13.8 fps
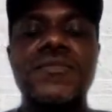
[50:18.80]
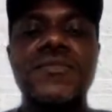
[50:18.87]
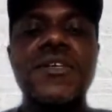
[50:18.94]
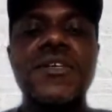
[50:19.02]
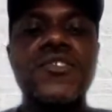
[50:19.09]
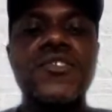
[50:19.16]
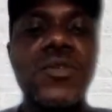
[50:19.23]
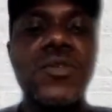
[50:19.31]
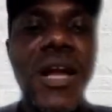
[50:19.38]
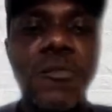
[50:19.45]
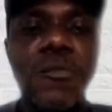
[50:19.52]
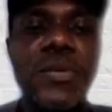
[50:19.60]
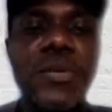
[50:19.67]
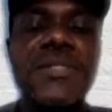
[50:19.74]
So
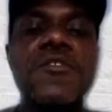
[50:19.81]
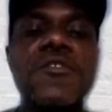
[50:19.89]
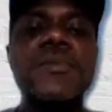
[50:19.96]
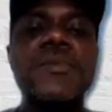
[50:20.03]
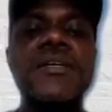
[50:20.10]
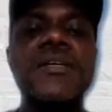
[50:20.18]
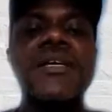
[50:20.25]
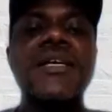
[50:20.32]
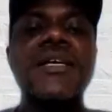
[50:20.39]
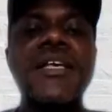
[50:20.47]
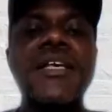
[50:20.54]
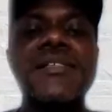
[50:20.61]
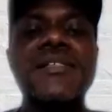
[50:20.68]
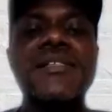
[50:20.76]
now Peter Obi
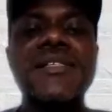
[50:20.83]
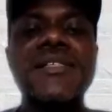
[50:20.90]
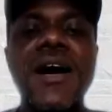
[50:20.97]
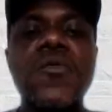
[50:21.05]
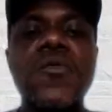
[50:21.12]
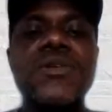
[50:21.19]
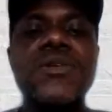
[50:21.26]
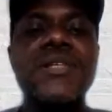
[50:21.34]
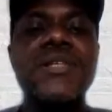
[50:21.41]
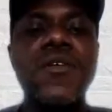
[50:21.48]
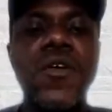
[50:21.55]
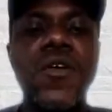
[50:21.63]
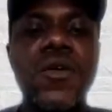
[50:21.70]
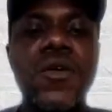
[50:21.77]
was now
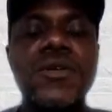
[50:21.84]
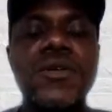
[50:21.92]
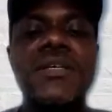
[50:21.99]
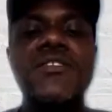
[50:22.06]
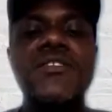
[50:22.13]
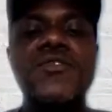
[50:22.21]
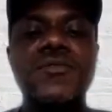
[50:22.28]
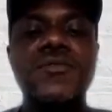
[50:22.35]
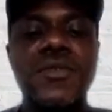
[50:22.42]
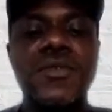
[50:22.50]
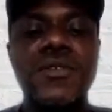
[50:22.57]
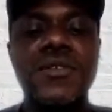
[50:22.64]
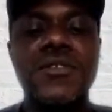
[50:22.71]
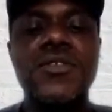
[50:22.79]
called into
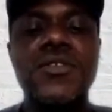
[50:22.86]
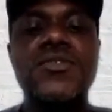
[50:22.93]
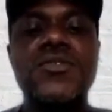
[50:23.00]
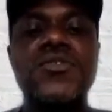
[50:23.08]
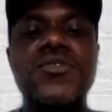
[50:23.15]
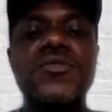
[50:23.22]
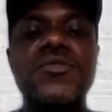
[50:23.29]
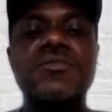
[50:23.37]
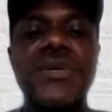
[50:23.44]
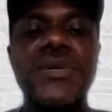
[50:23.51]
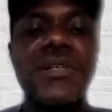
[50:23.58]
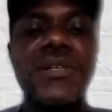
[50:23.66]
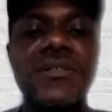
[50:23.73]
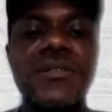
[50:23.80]
to
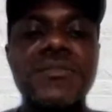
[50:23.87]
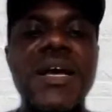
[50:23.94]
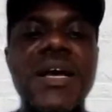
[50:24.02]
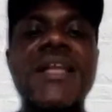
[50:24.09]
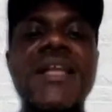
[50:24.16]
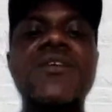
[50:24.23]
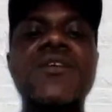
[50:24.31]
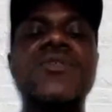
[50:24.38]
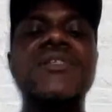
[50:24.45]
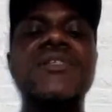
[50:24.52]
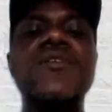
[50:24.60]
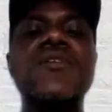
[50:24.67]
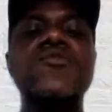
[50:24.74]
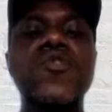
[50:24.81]
Britain, and he was
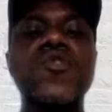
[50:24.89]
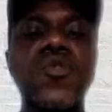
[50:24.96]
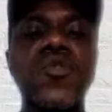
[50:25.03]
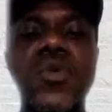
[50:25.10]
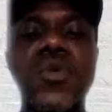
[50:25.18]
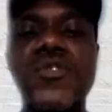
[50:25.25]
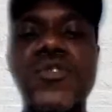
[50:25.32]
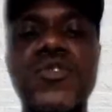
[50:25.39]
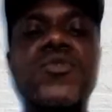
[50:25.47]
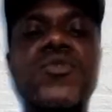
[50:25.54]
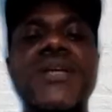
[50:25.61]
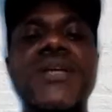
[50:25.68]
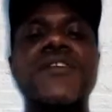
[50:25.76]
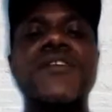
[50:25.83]
now told what to do.
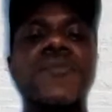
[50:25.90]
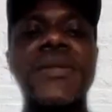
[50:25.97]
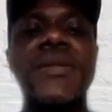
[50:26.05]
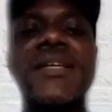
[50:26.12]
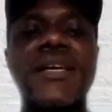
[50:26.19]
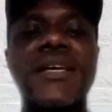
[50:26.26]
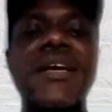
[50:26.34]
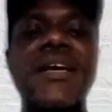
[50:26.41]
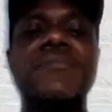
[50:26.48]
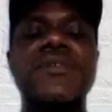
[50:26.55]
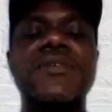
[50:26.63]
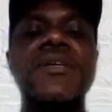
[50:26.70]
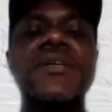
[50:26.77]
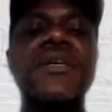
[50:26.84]
He has to play the
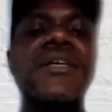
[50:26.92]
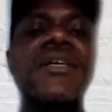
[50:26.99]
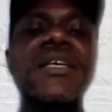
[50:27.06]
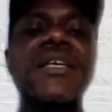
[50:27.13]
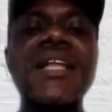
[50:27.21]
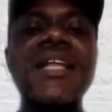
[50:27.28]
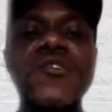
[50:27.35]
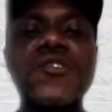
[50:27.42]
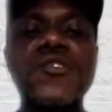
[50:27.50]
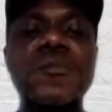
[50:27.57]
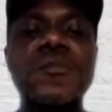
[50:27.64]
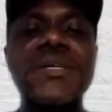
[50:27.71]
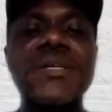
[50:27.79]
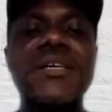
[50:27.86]
games. He now
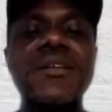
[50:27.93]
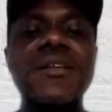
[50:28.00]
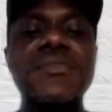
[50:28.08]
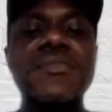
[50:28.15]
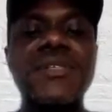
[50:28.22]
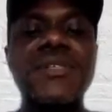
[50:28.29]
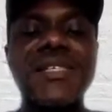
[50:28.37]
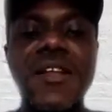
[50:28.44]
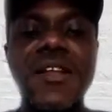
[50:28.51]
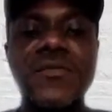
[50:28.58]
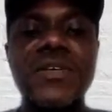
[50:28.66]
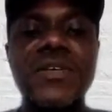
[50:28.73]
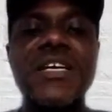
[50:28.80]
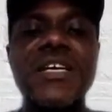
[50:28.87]
submitted himself
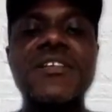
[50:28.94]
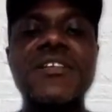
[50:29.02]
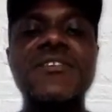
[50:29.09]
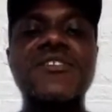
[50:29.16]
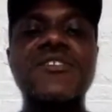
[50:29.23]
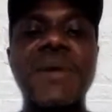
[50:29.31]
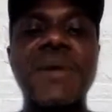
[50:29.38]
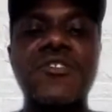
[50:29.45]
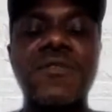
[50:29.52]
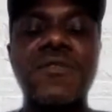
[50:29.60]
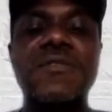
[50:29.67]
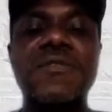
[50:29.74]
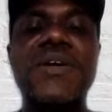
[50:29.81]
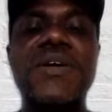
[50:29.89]
in spite
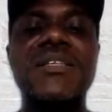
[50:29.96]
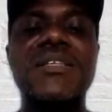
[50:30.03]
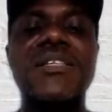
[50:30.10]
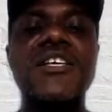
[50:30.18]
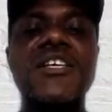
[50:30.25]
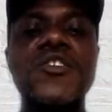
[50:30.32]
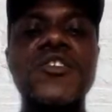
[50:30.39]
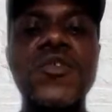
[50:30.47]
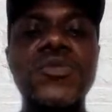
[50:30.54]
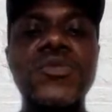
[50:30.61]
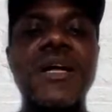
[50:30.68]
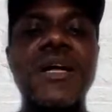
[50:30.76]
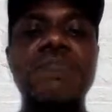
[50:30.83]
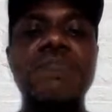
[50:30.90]
of the fact that he
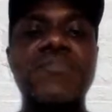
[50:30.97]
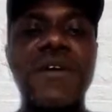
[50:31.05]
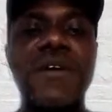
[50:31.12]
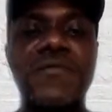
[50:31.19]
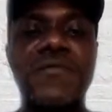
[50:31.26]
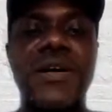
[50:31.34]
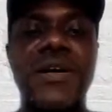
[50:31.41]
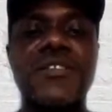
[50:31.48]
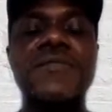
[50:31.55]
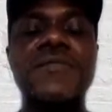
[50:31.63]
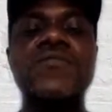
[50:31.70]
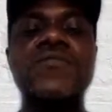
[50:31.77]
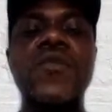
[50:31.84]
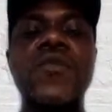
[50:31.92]
knows that Biafrans
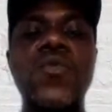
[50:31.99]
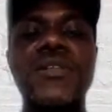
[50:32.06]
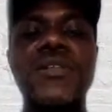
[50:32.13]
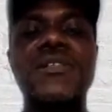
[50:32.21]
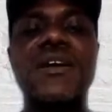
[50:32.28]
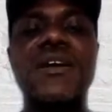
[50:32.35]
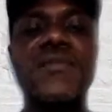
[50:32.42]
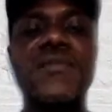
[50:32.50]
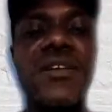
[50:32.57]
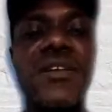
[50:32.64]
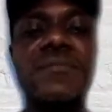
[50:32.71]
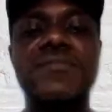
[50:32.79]
want their freedom.